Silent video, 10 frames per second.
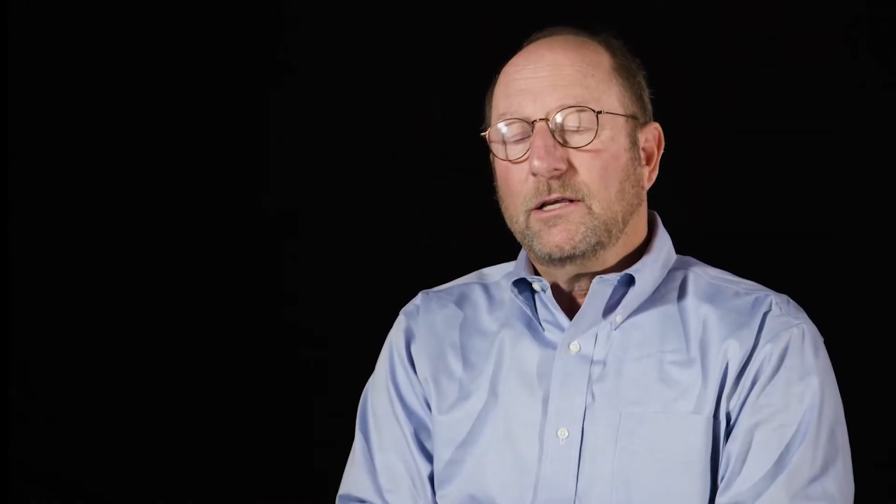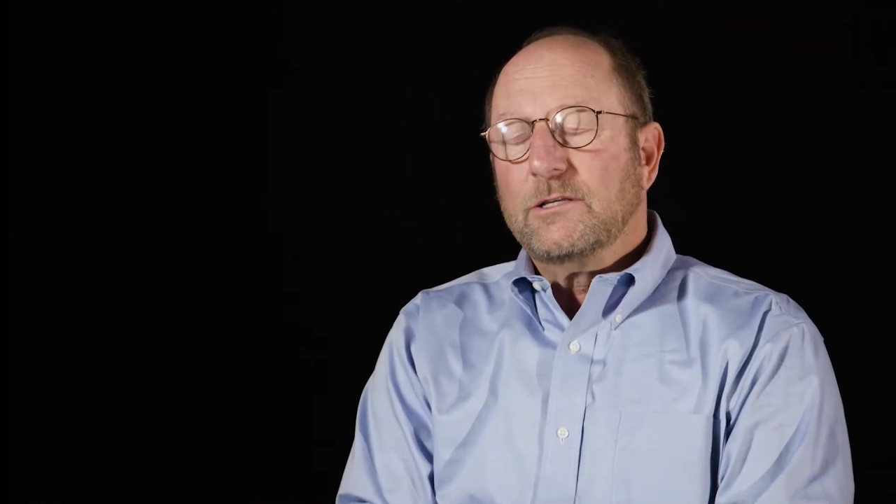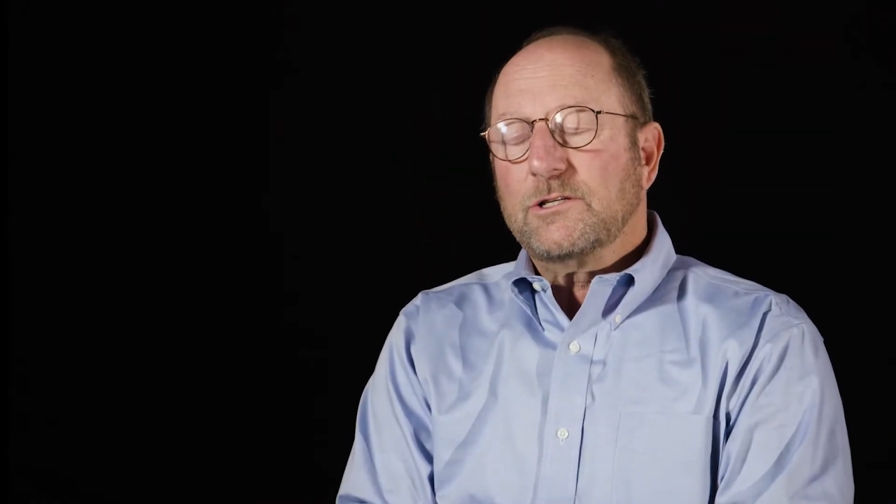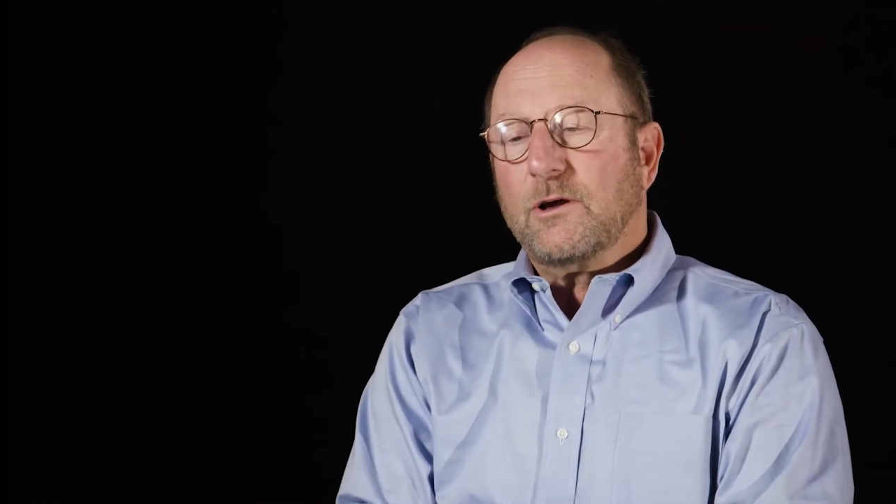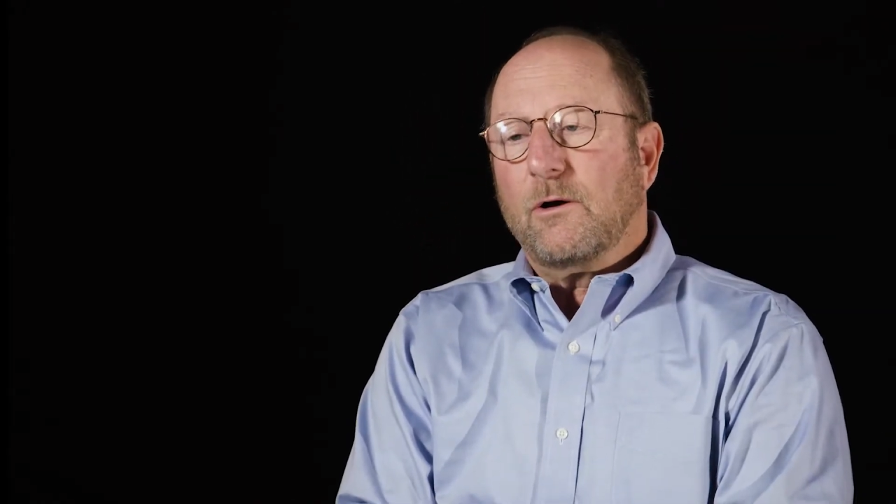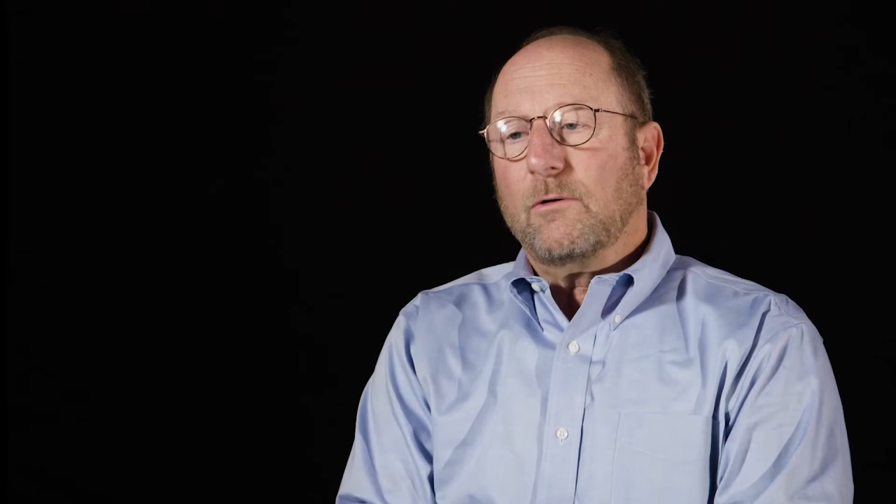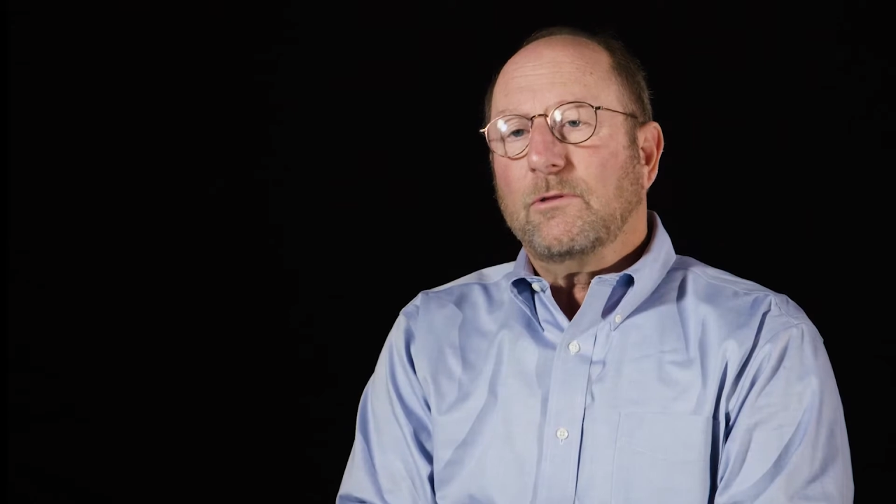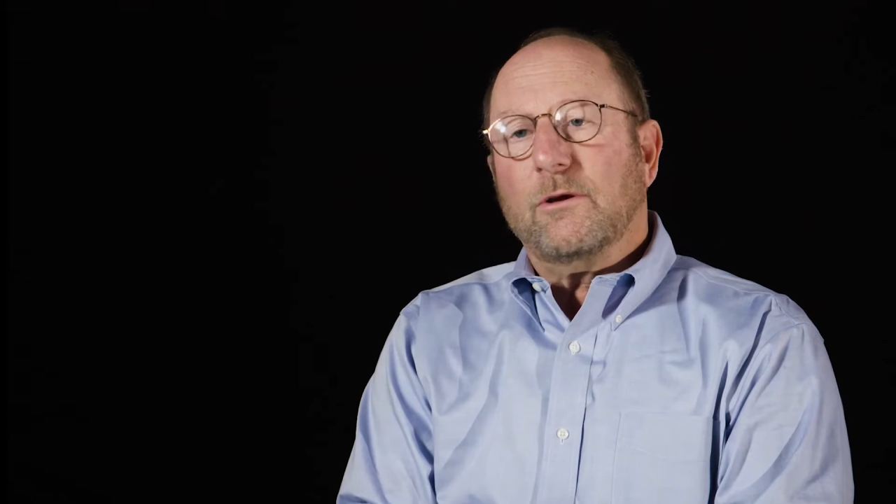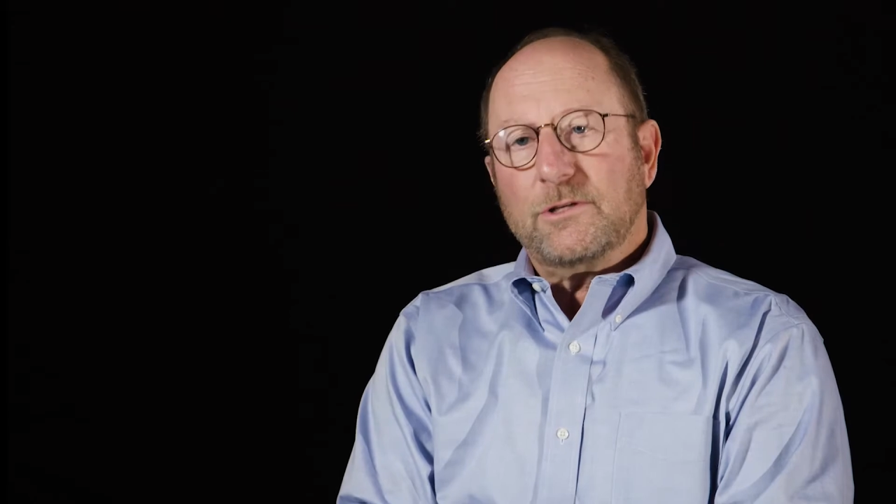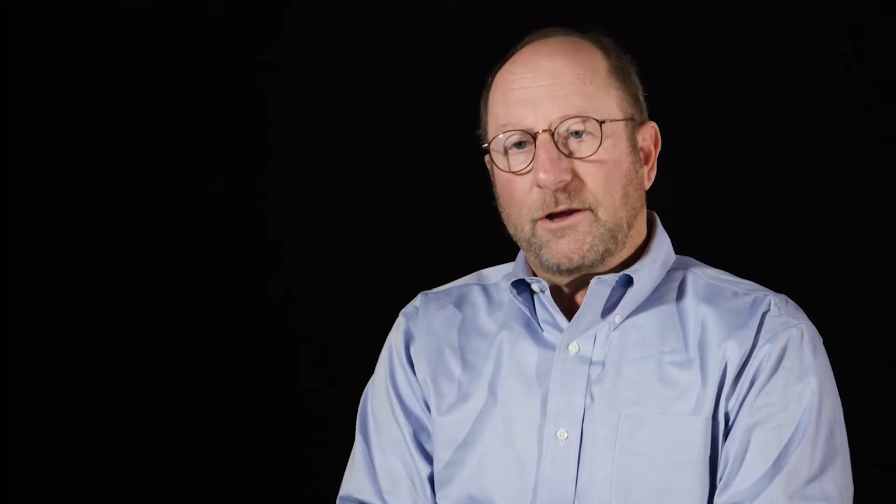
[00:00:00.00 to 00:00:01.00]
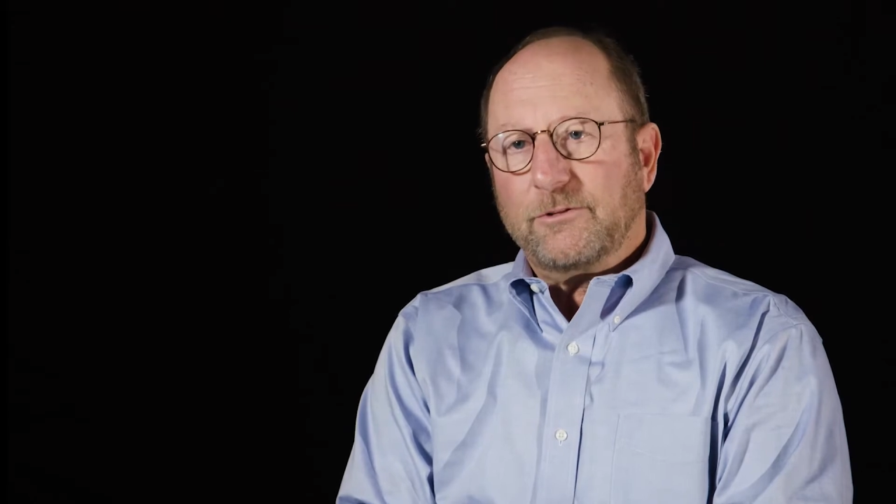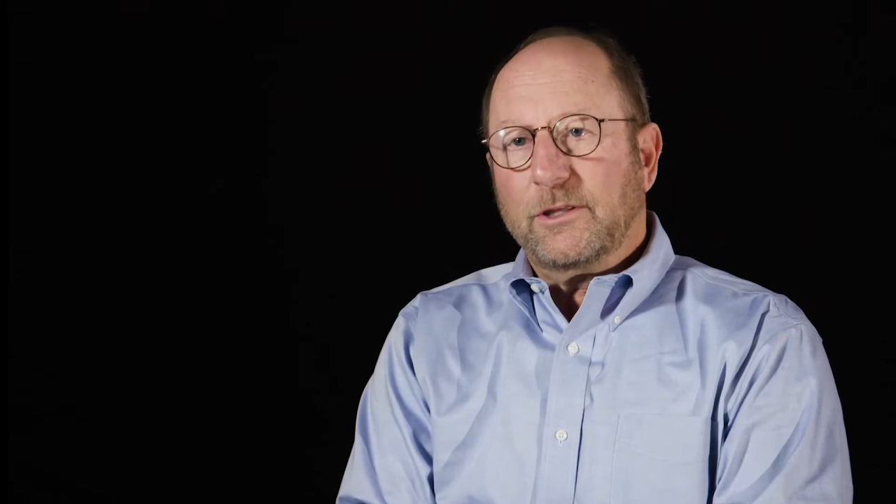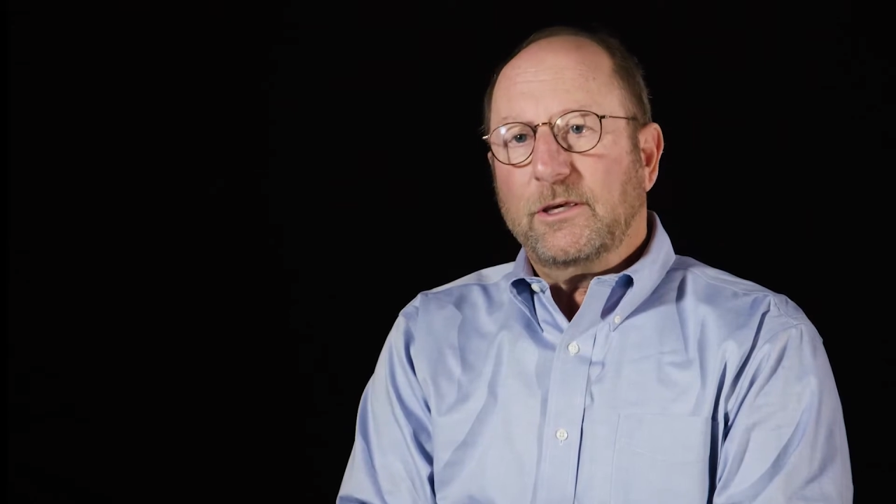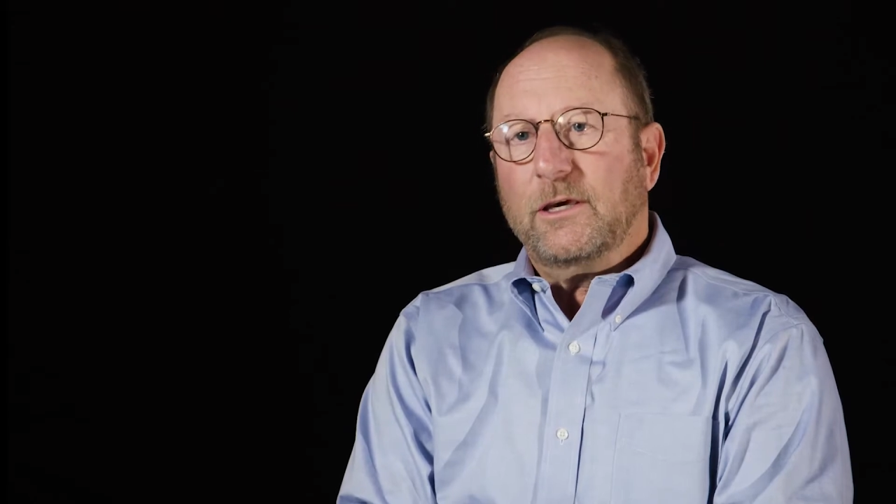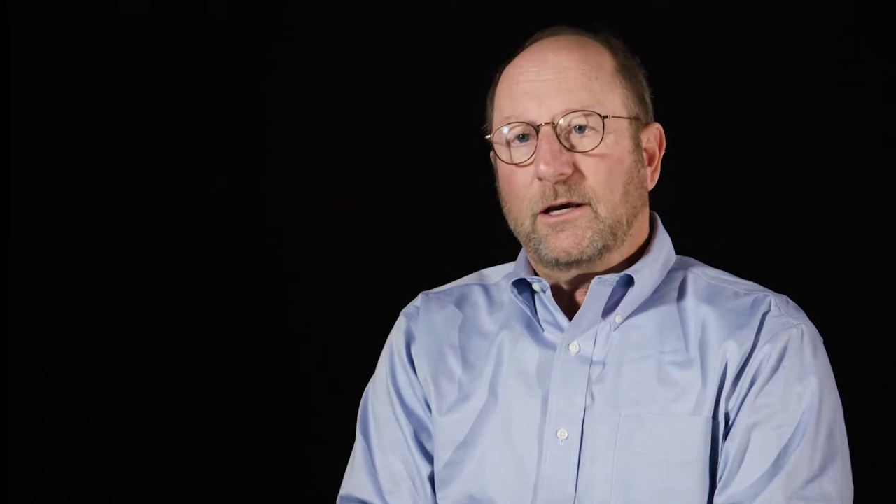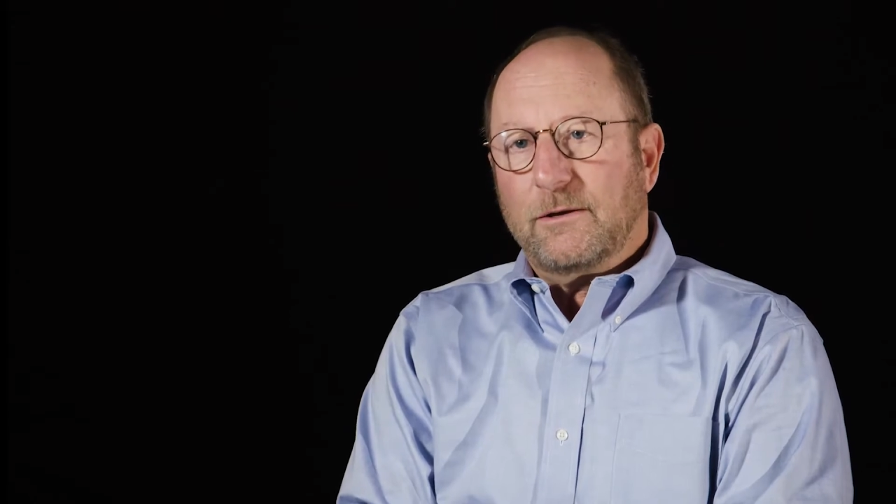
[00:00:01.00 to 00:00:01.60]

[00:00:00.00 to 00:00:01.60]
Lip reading: So there's definitely